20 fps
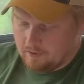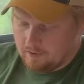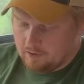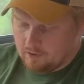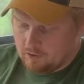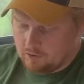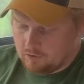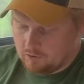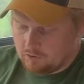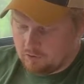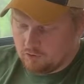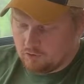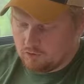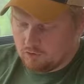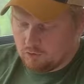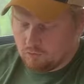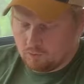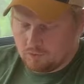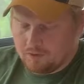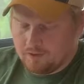
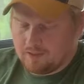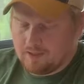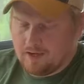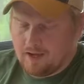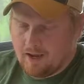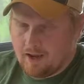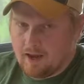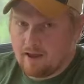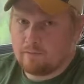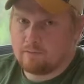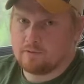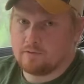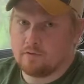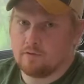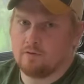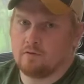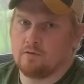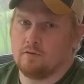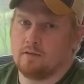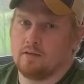you really
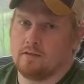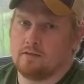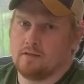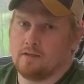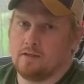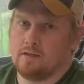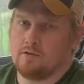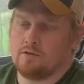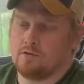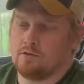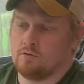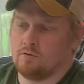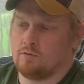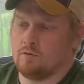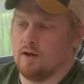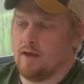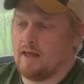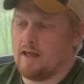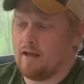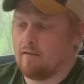absolutely need to
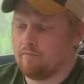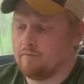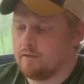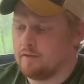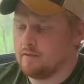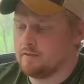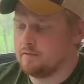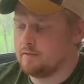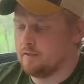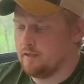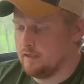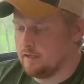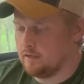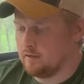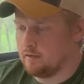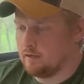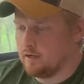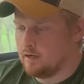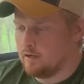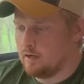have this,
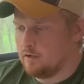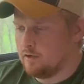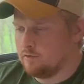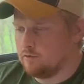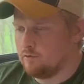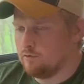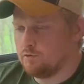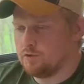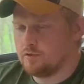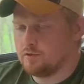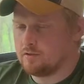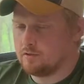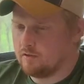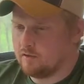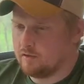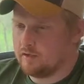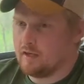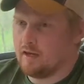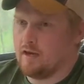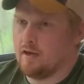and don't just
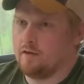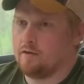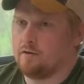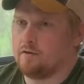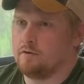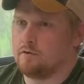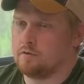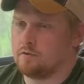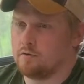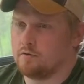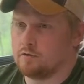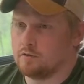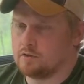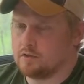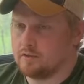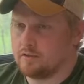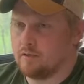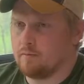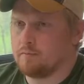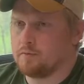look at it or
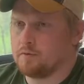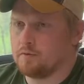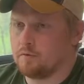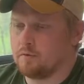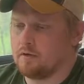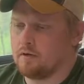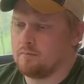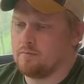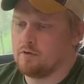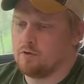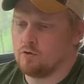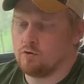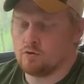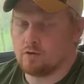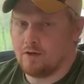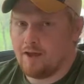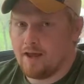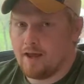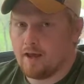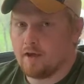skim through it. I mean, you
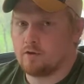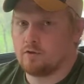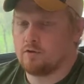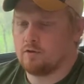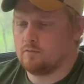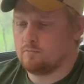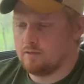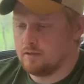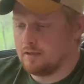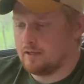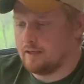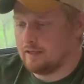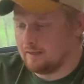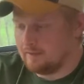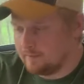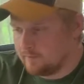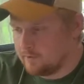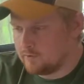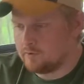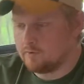should actually be
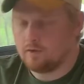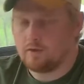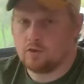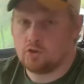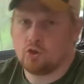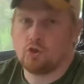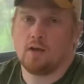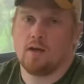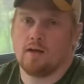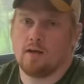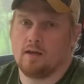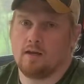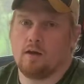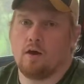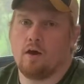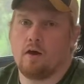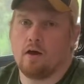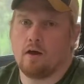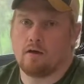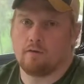literally checking
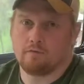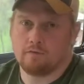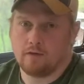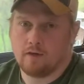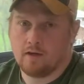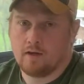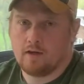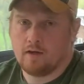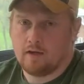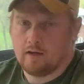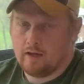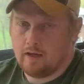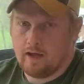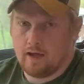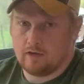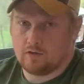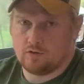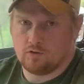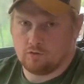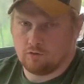off
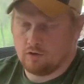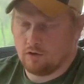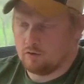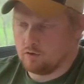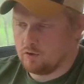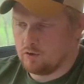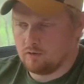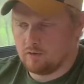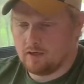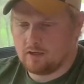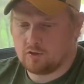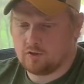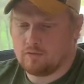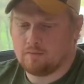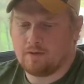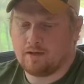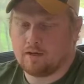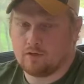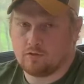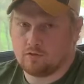as you go. You can actually
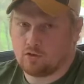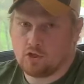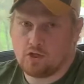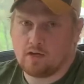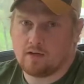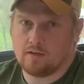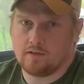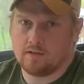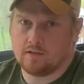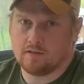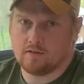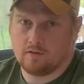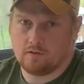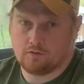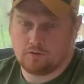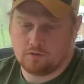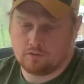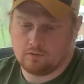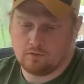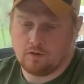make a checklist on
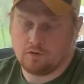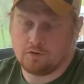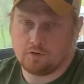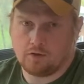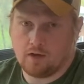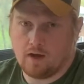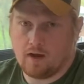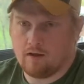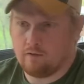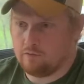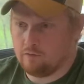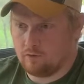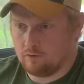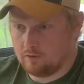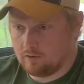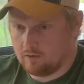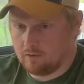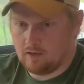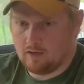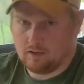your
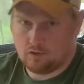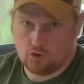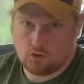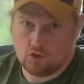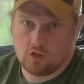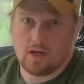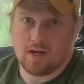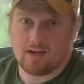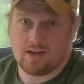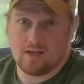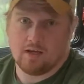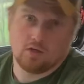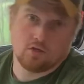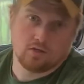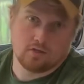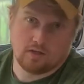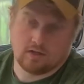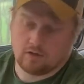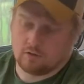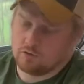iPhone and check
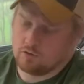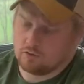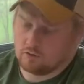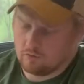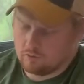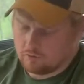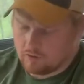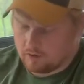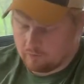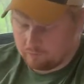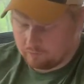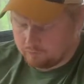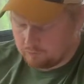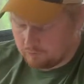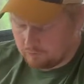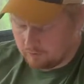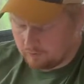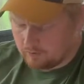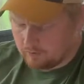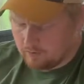each thing as you go down
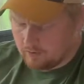through there.